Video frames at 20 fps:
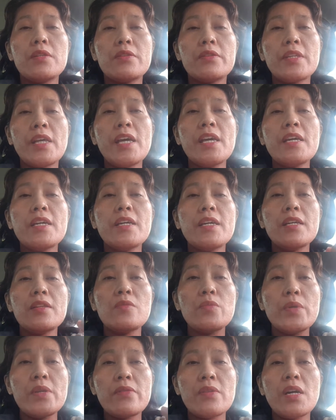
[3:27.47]
take
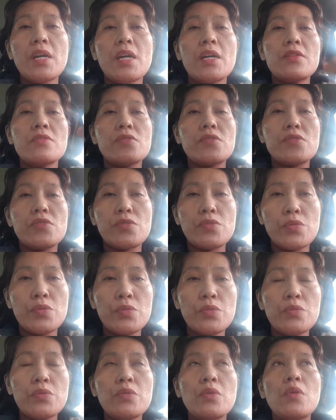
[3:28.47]
it with us
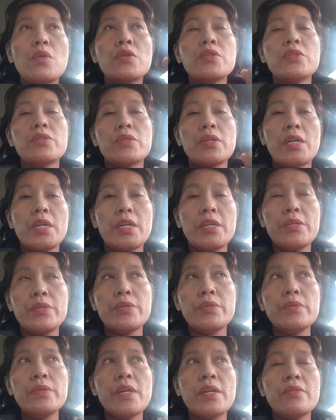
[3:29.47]
to
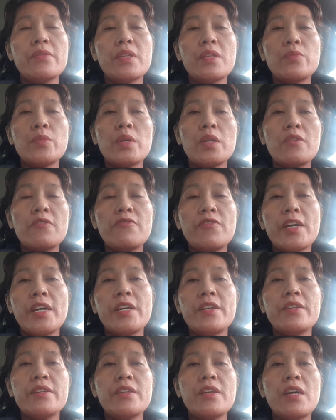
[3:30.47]
Ontario, and then we'll
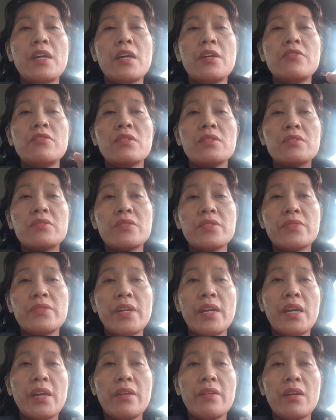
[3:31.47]
find a doctor
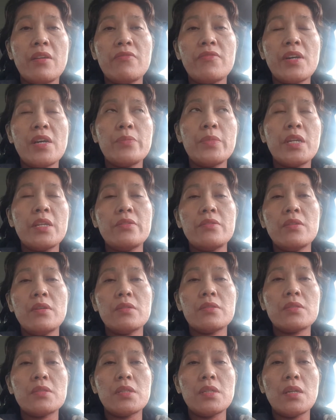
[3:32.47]
there, a family
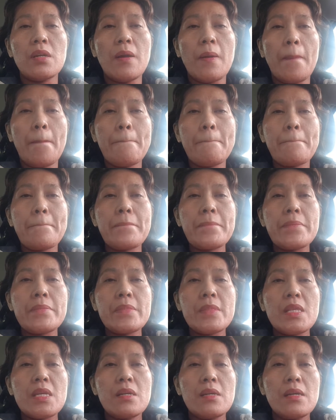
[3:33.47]
doctor.
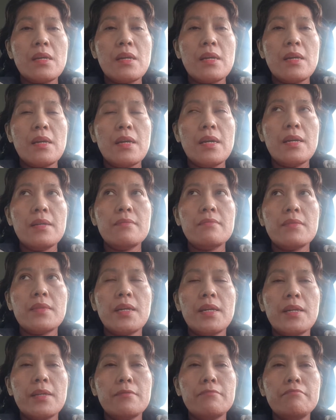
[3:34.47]
And
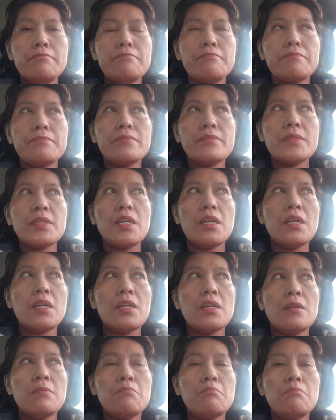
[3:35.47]
then
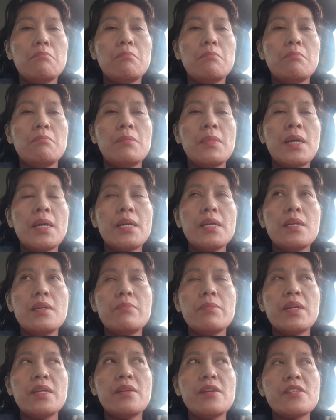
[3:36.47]
my
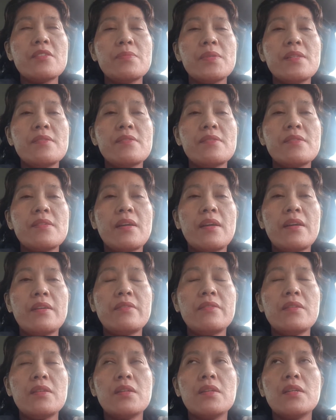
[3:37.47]
husband
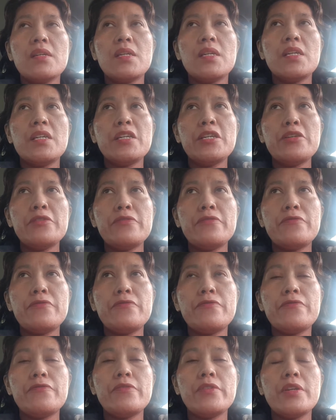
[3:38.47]
said
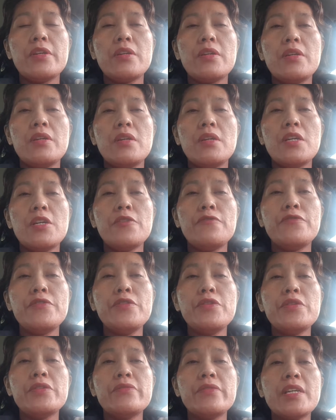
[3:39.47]
if
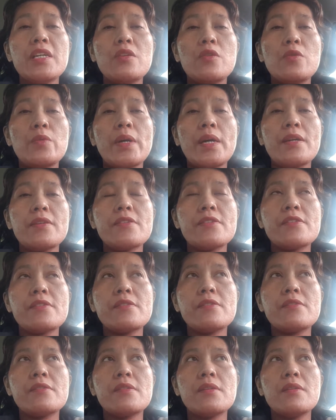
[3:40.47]
you
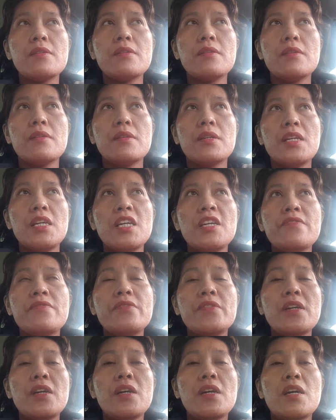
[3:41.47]
request, if
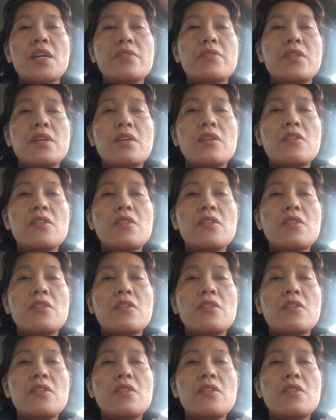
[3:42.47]
the